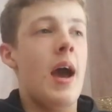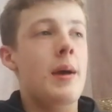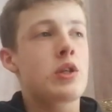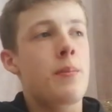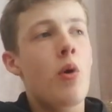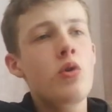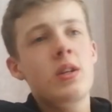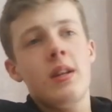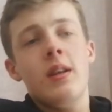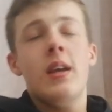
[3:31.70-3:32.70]
I suppose
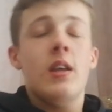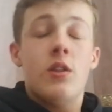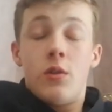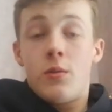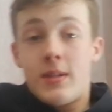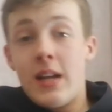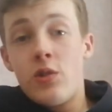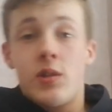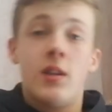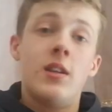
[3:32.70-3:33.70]
there was an
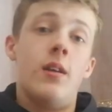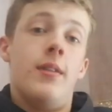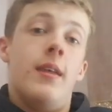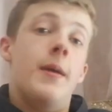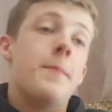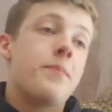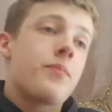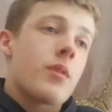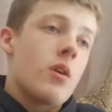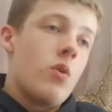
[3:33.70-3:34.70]
actual study done that
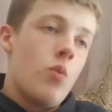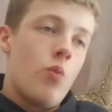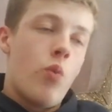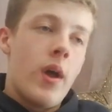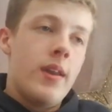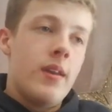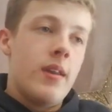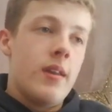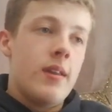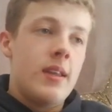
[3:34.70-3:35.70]

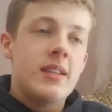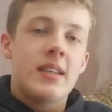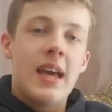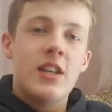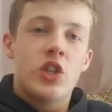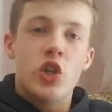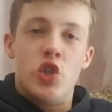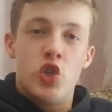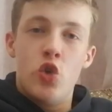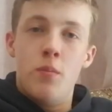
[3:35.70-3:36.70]
when these kids
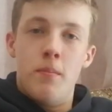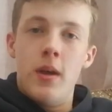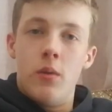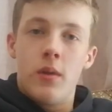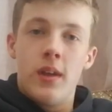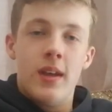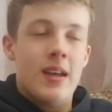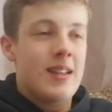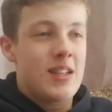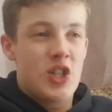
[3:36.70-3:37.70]
consume milk,
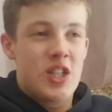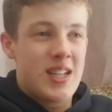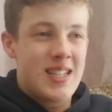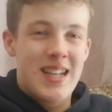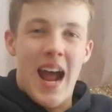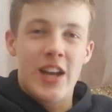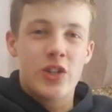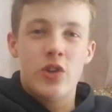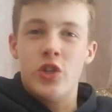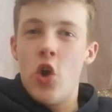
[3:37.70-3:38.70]
just a
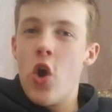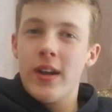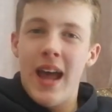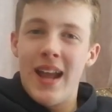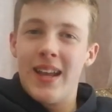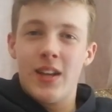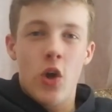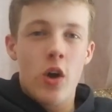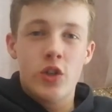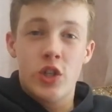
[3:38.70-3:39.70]
standard, not organic,
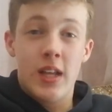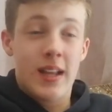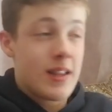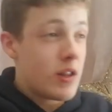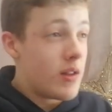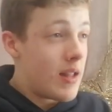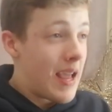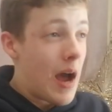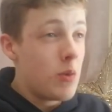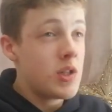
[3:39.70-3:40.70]
not just like the
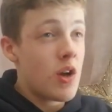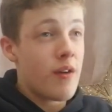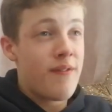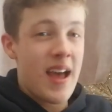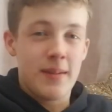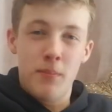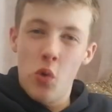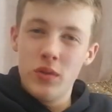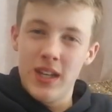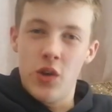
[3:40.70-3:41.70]
cows that are fed
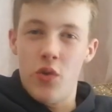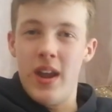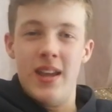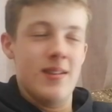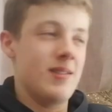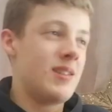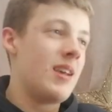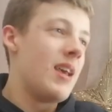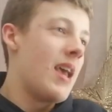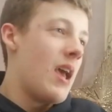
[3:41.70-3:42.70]
moldy grains,
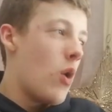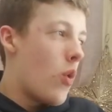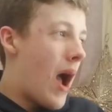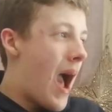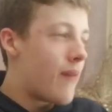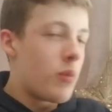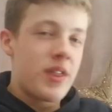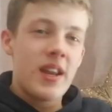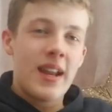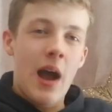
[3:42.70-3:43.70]
after,
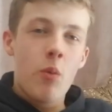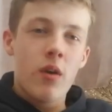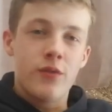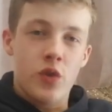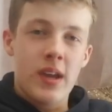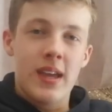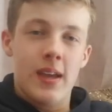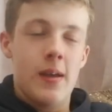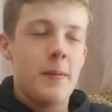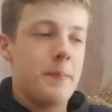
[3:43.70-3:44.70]
within an hour of
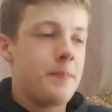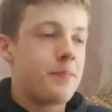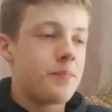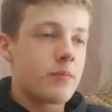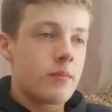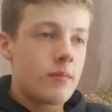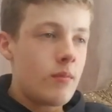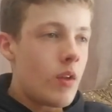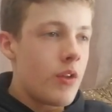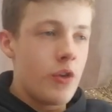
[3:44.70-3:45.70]
drinking it,
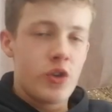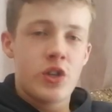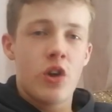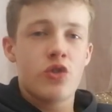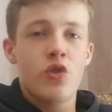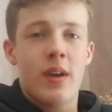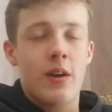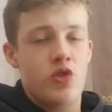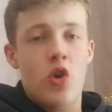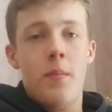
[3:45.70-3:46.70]
their testosterone
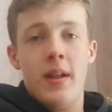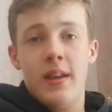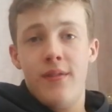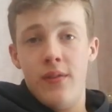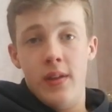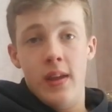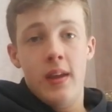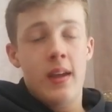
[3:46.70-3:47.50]
count has dropped by like 50.